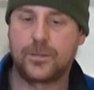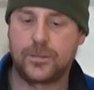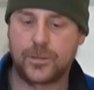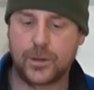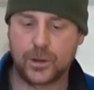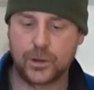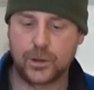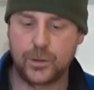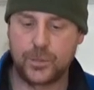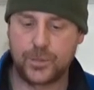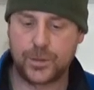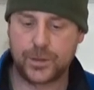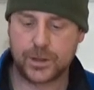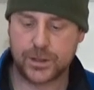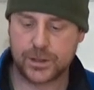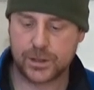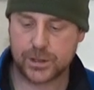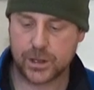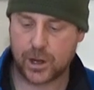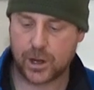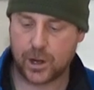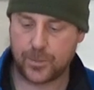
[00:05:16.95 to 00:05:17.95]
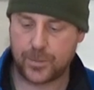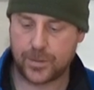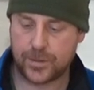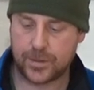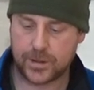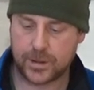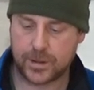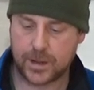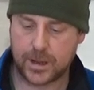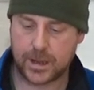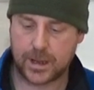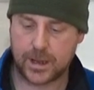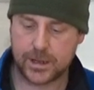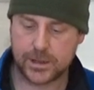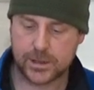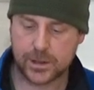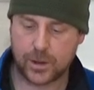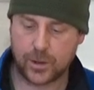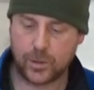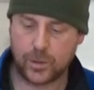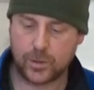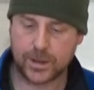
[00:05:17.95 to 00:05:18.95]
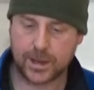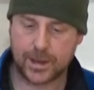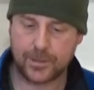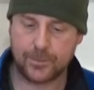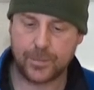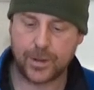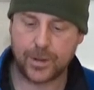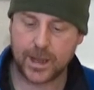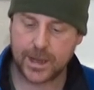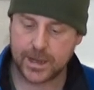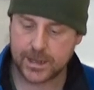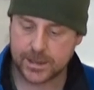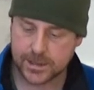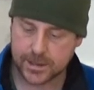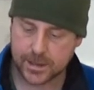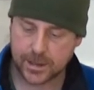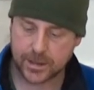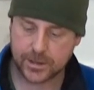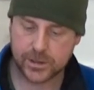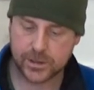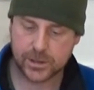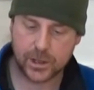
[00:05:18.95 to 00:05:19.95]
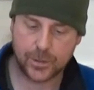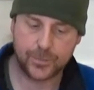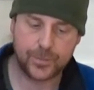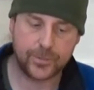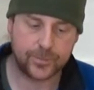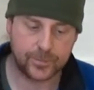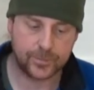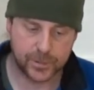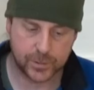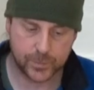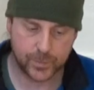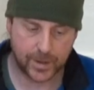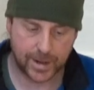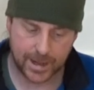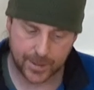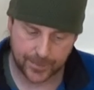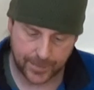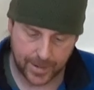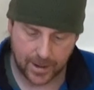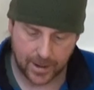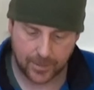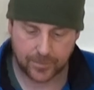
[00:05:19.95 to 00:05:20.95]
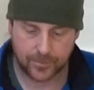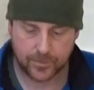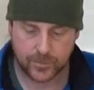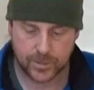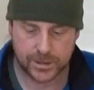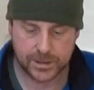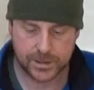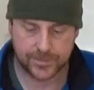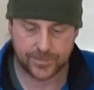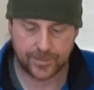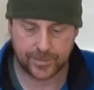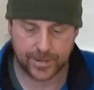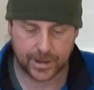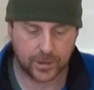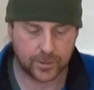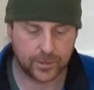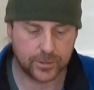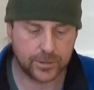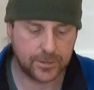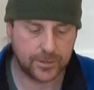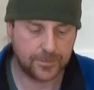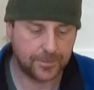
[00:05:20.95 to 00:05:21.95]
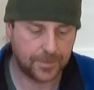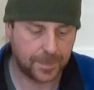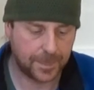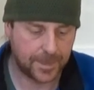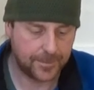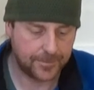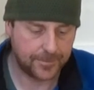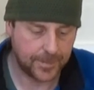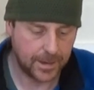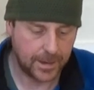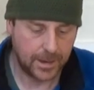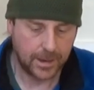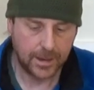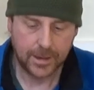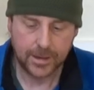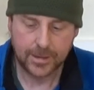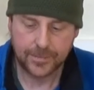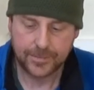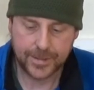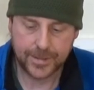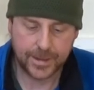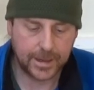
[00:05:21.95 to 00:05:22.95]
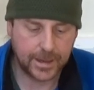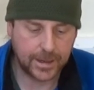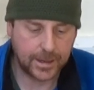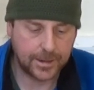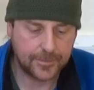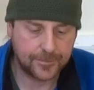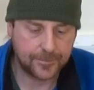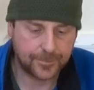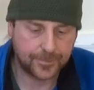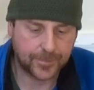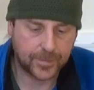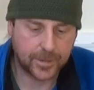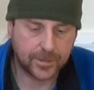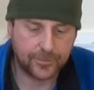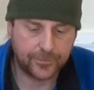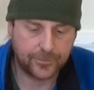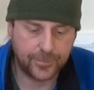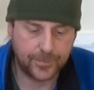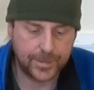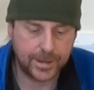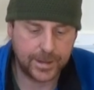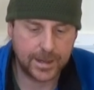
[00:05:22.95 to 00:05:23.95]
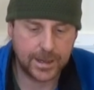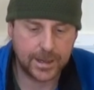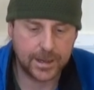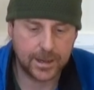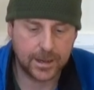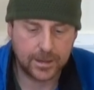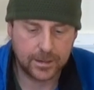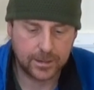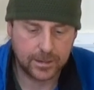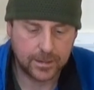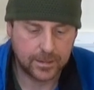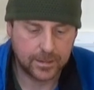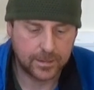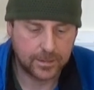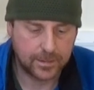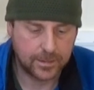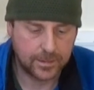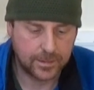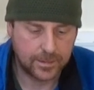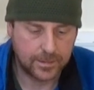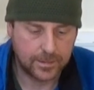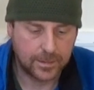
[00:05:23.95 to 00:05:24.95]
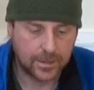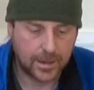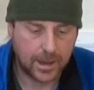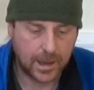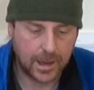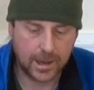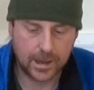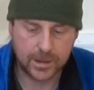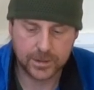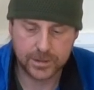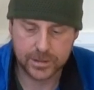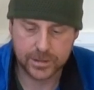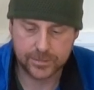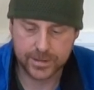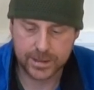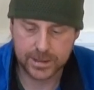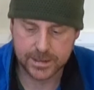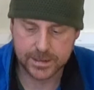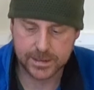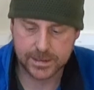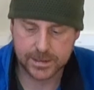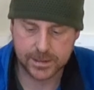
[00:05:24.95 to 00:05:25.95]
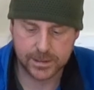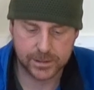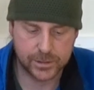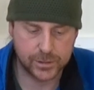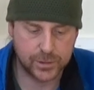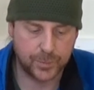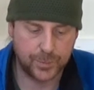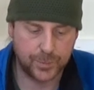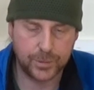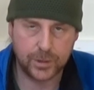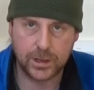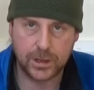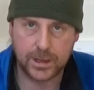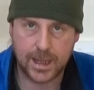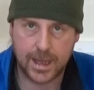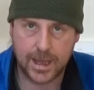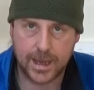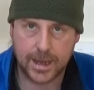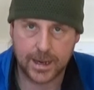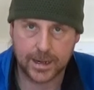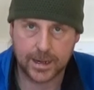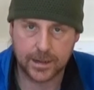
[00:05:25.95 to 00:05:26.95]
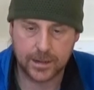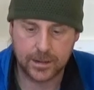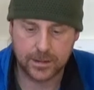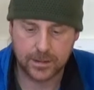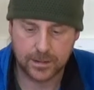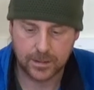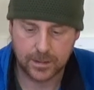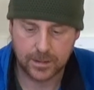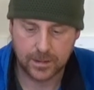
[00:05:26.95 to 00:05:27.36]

the loop at the top uh, to hold it in place and stop it from swaying about, which is very good. The familiar Arc'teryx's double line